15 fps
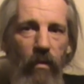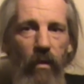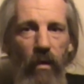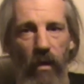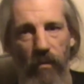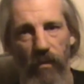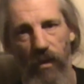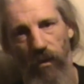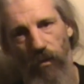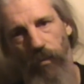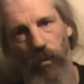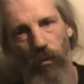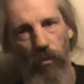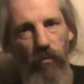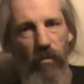And then I'll
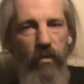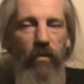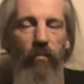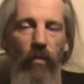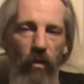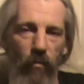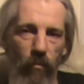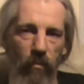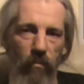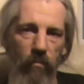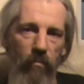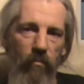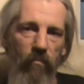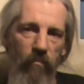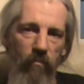pull the rest of my
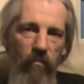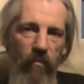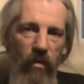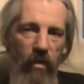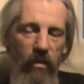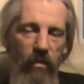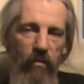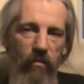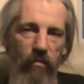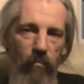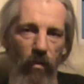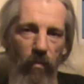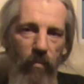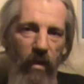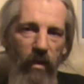runnings,
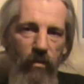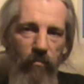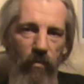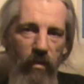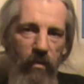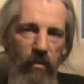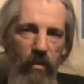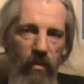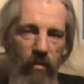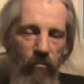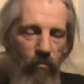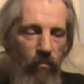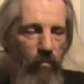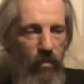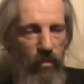my batch runnings in,
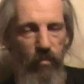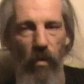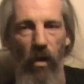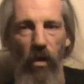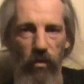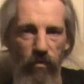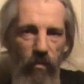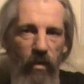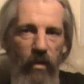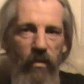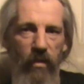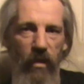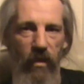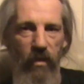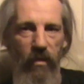or my sparge runnings
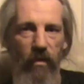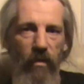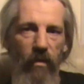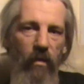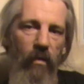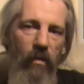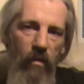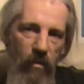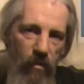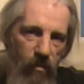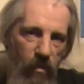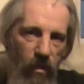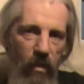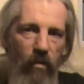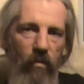in.
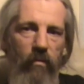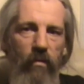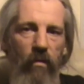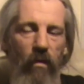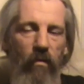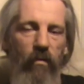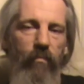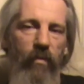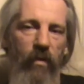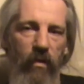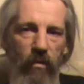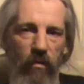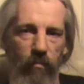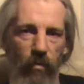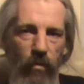Then I'll start to bring it
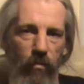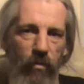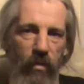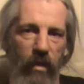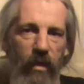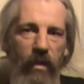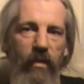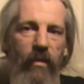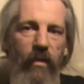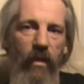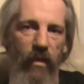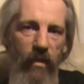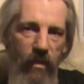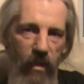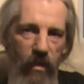to the boil again,
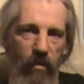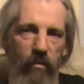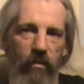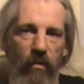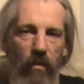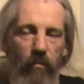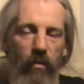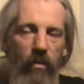and then I'll start my